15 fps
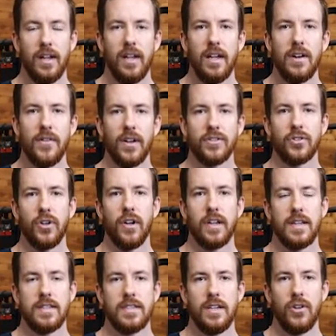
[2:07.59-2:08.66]
and if I was going to
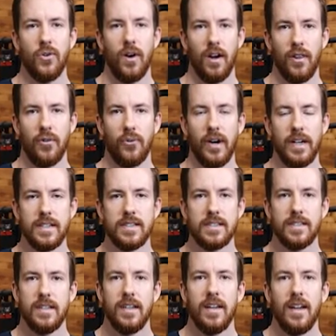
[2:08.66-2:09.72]
continue on in the race.